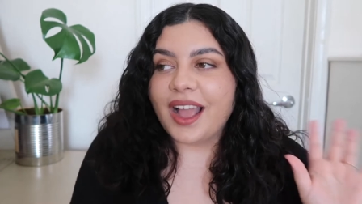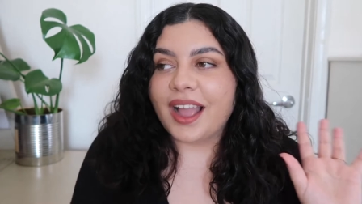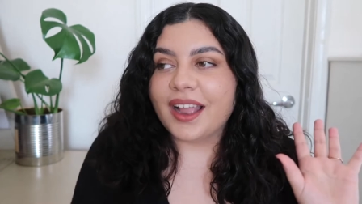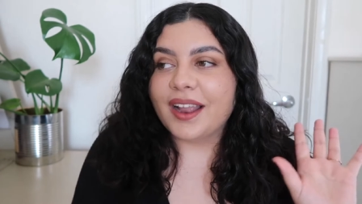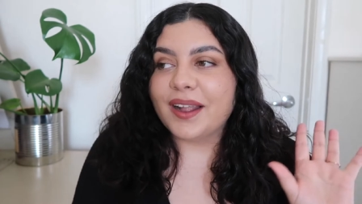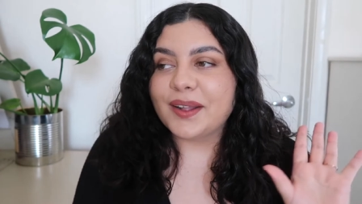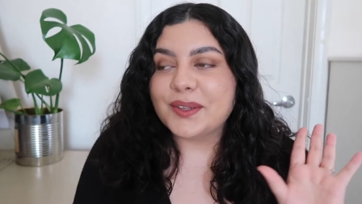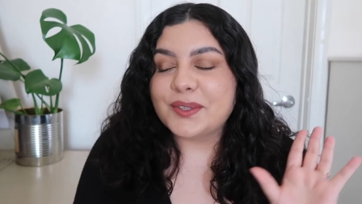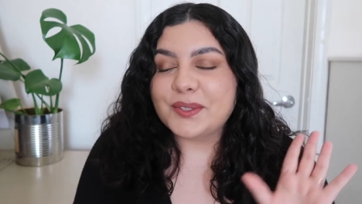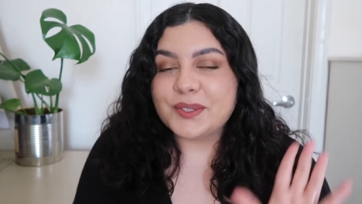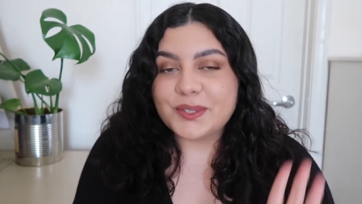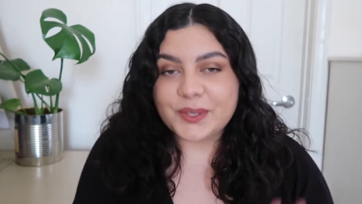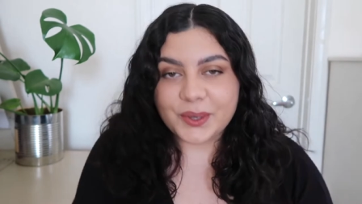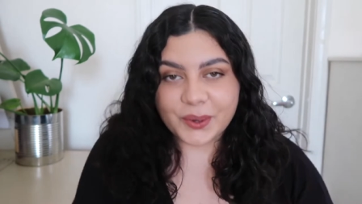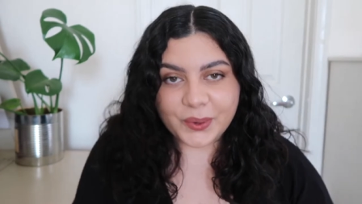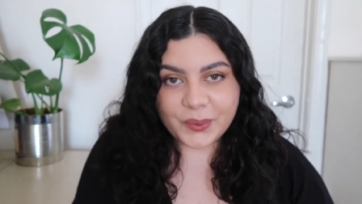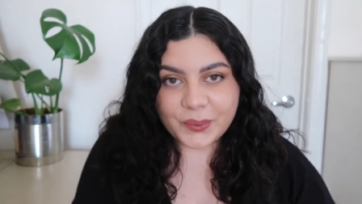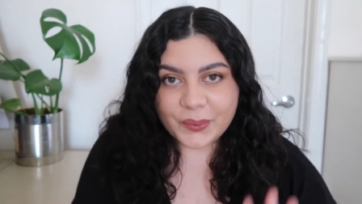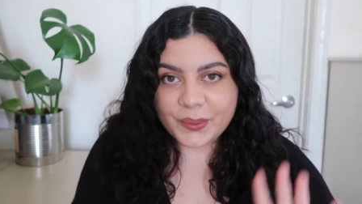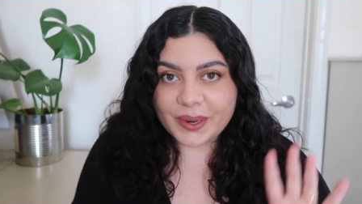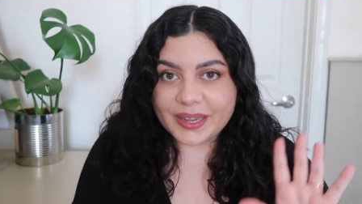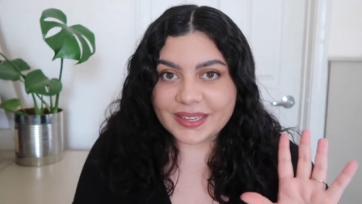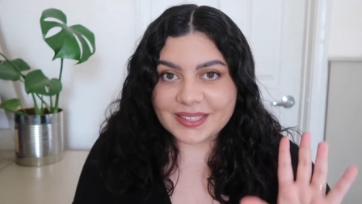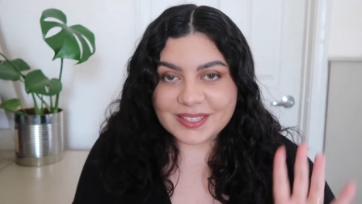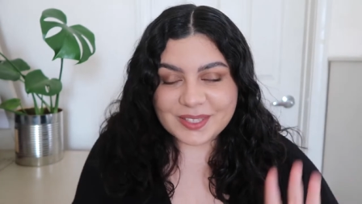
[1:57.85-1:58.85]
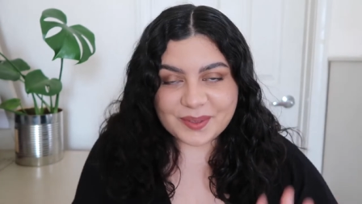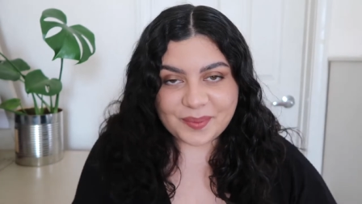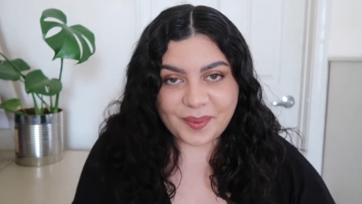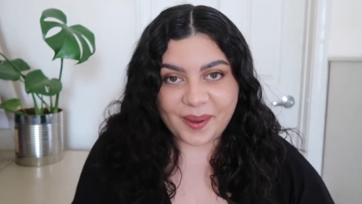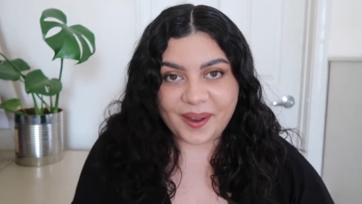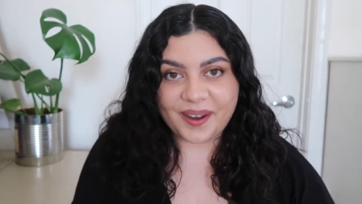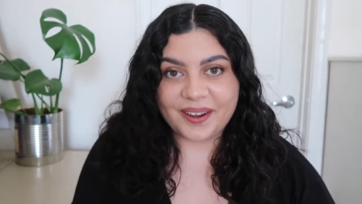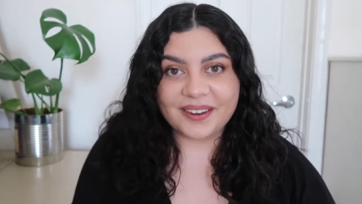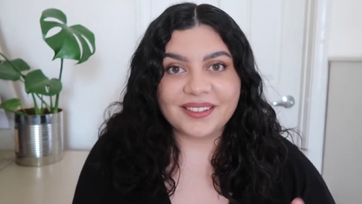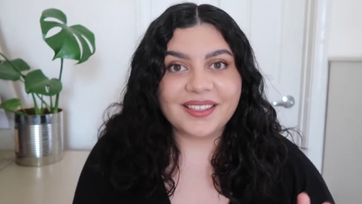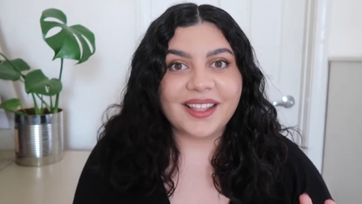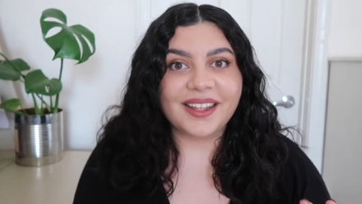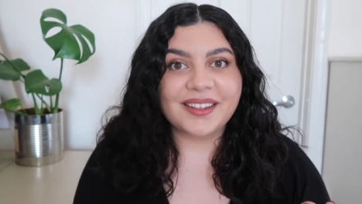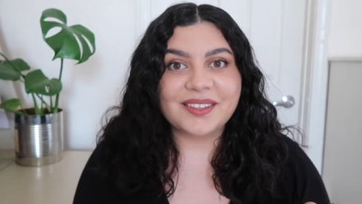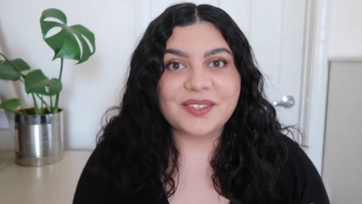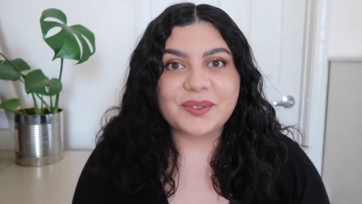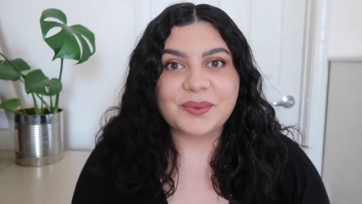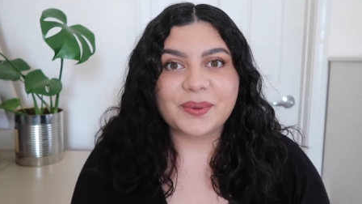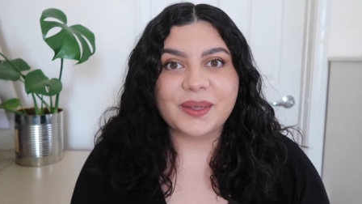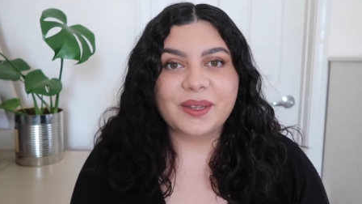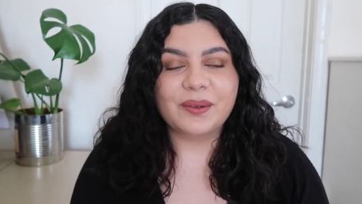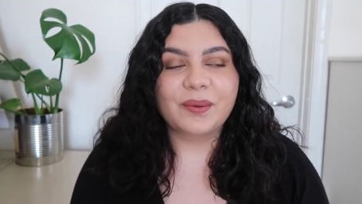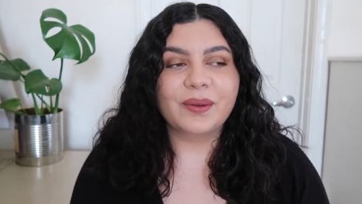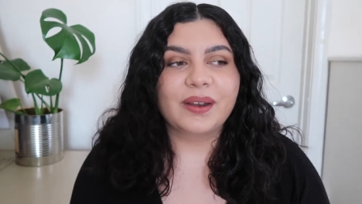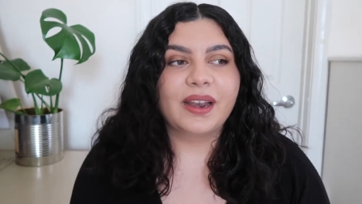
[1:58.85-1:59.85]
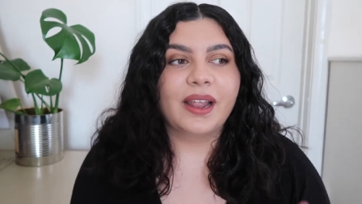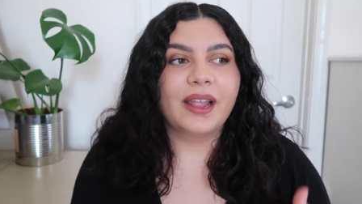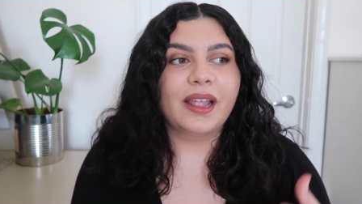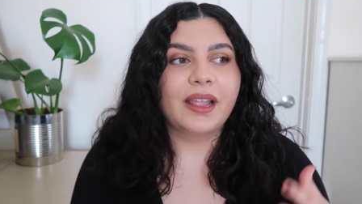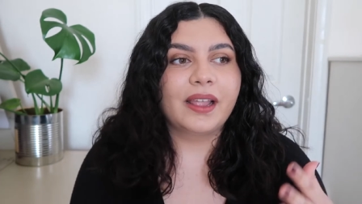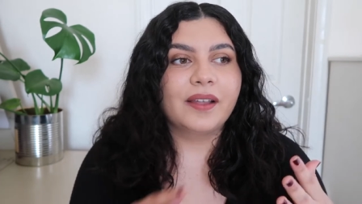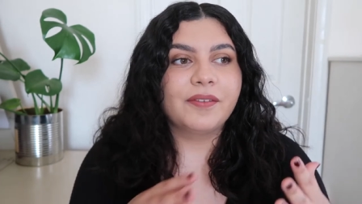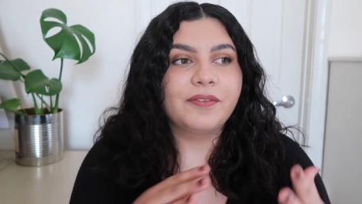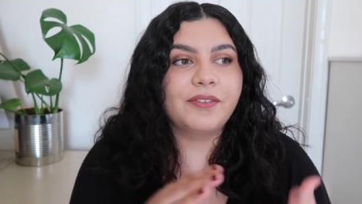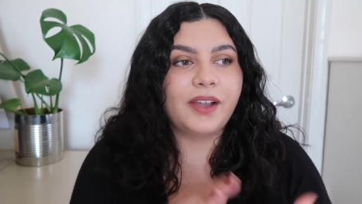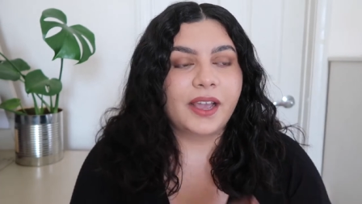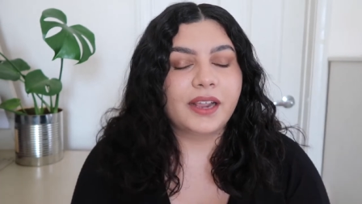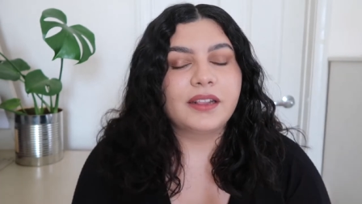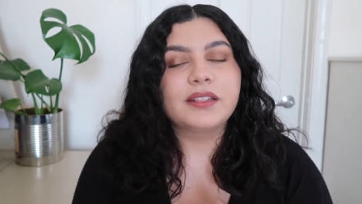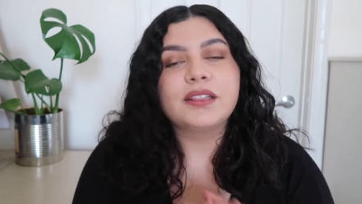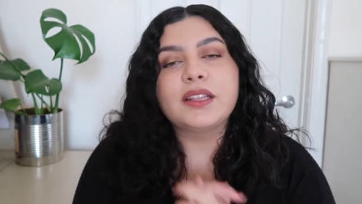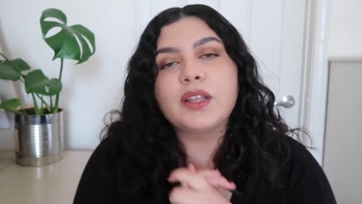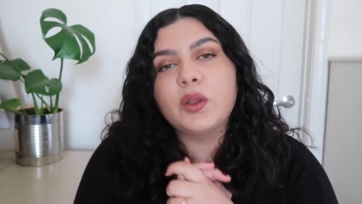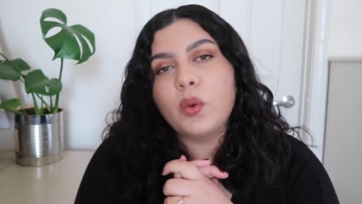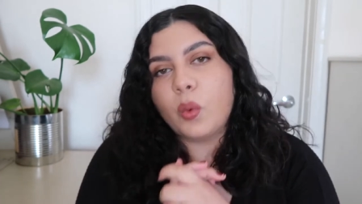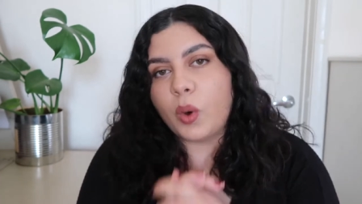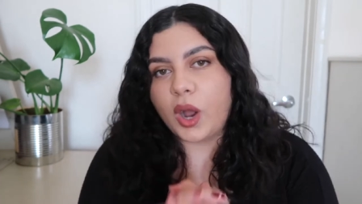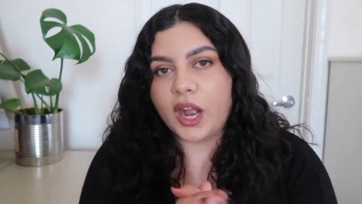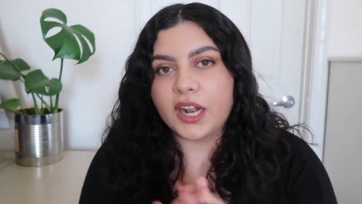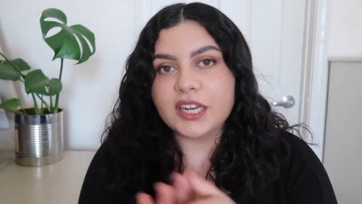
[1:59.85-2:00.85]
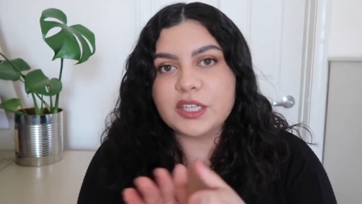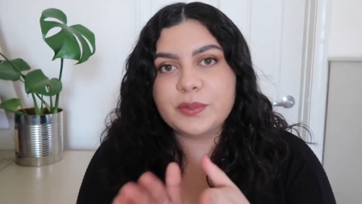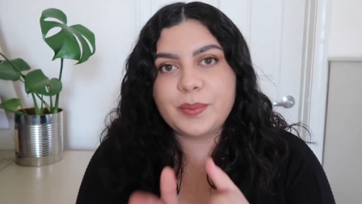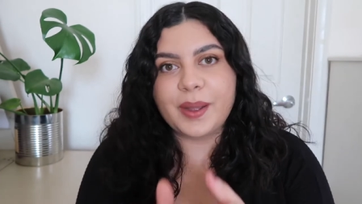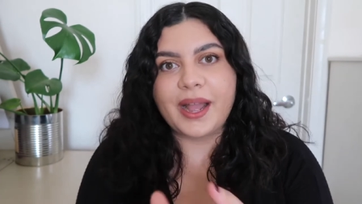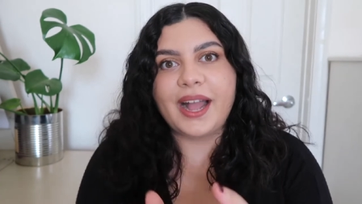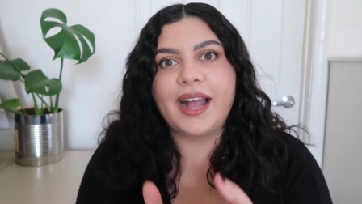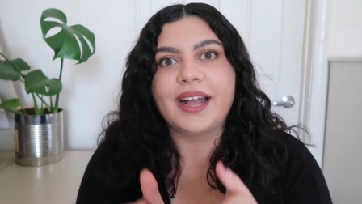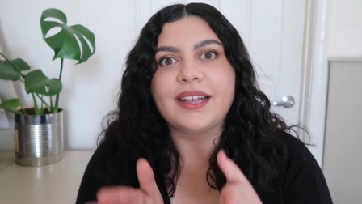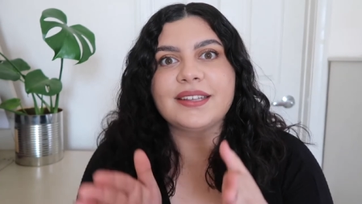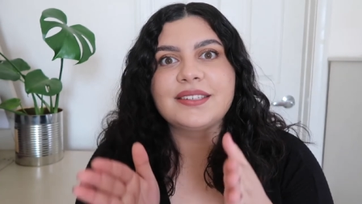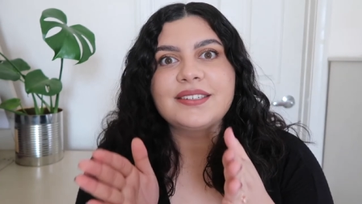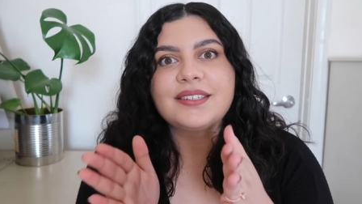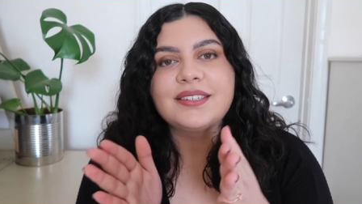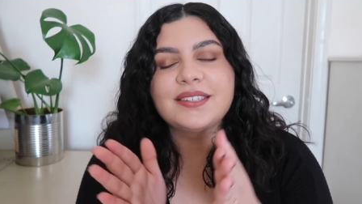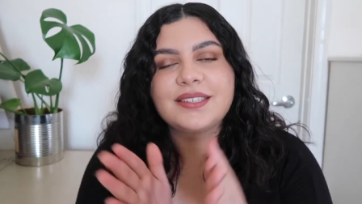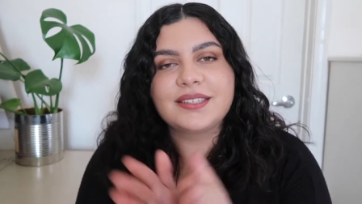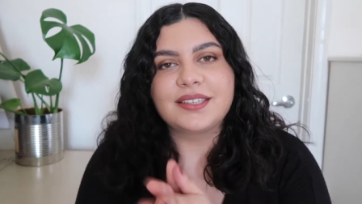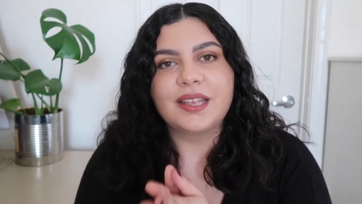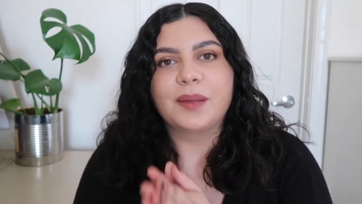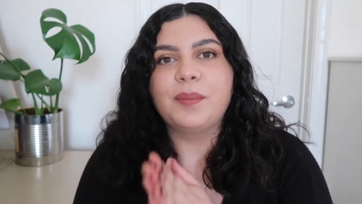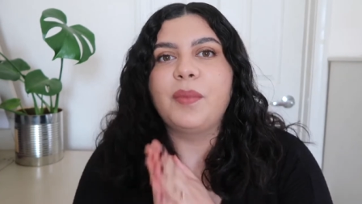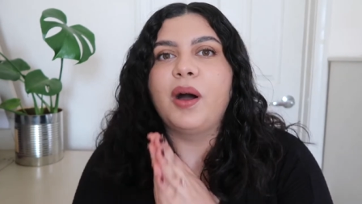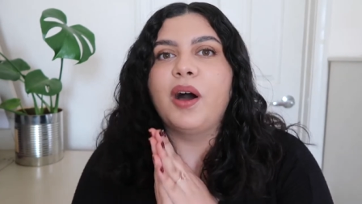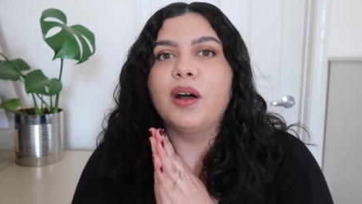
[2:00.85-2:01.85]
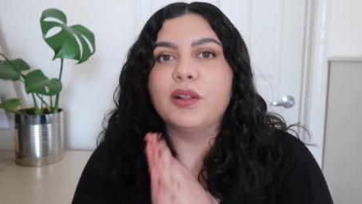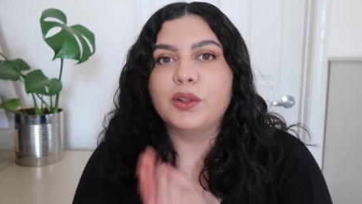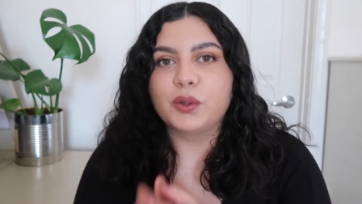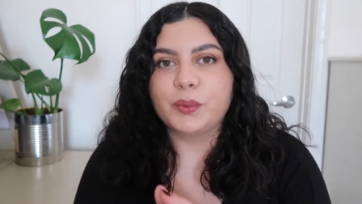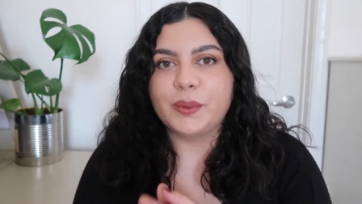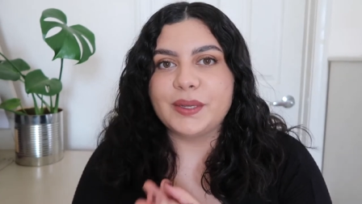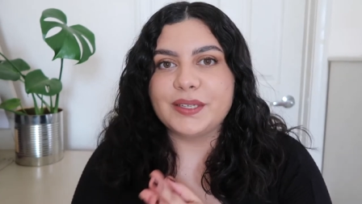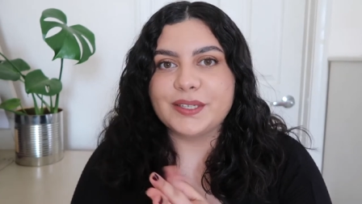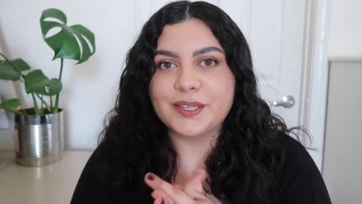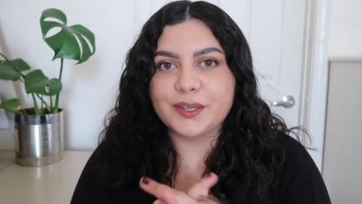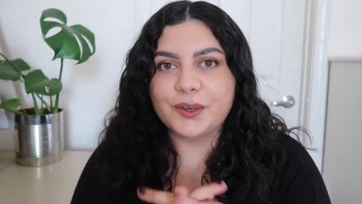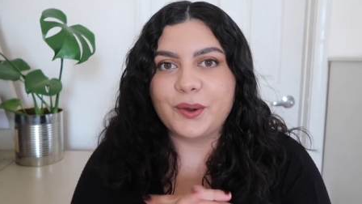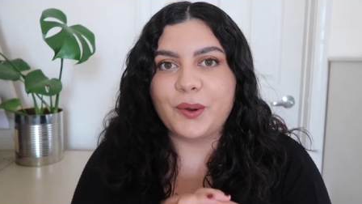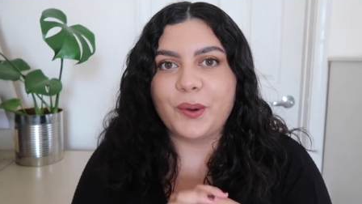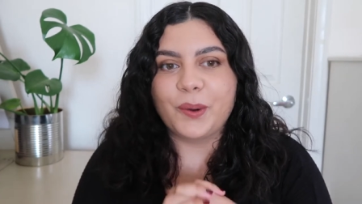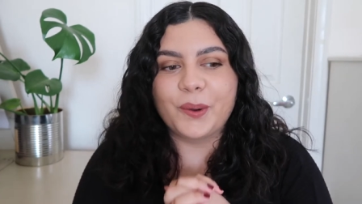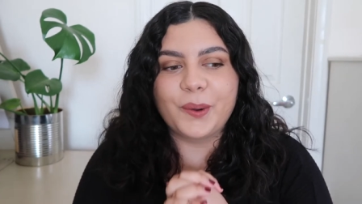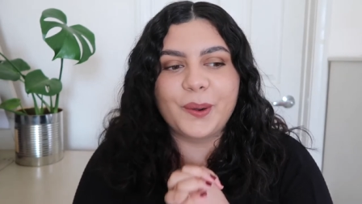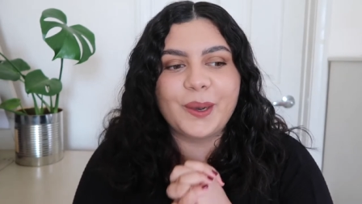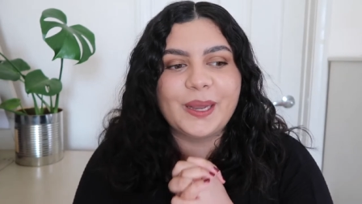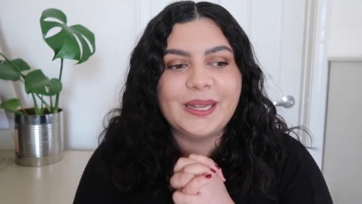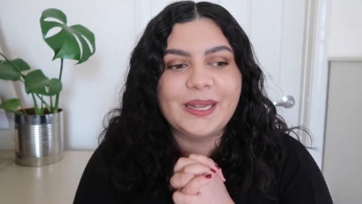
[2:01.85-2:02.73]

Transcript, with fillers: I got so inspired last week when I finally walked past some Halloween decor